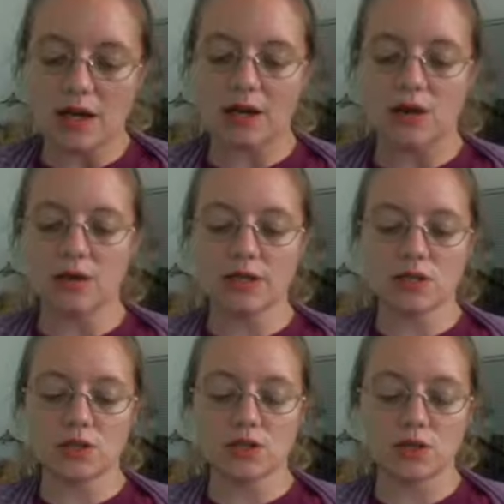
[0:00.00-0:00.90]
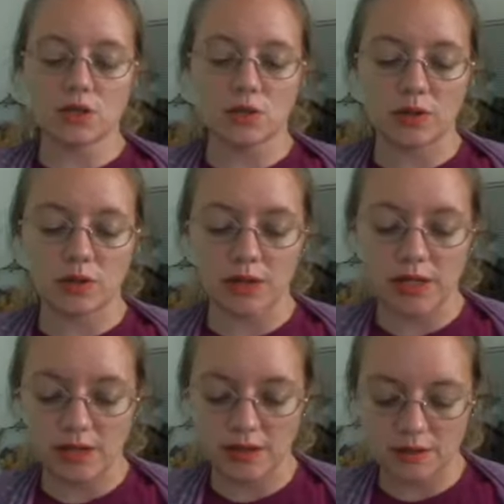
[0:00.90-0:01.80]
I already showed you in our
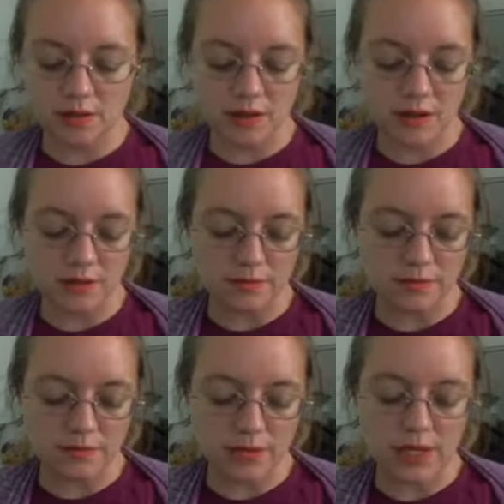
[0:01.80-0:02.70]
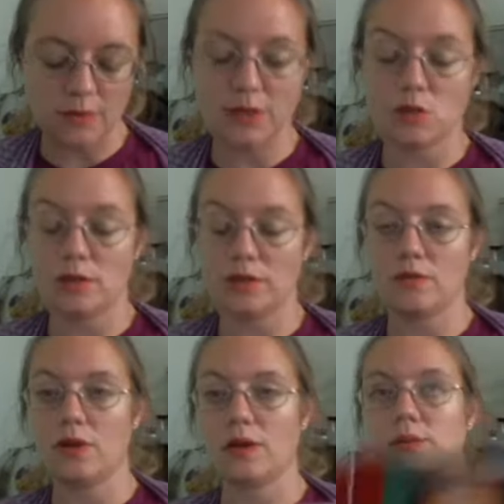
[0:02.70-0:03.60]
in um, campaign 24,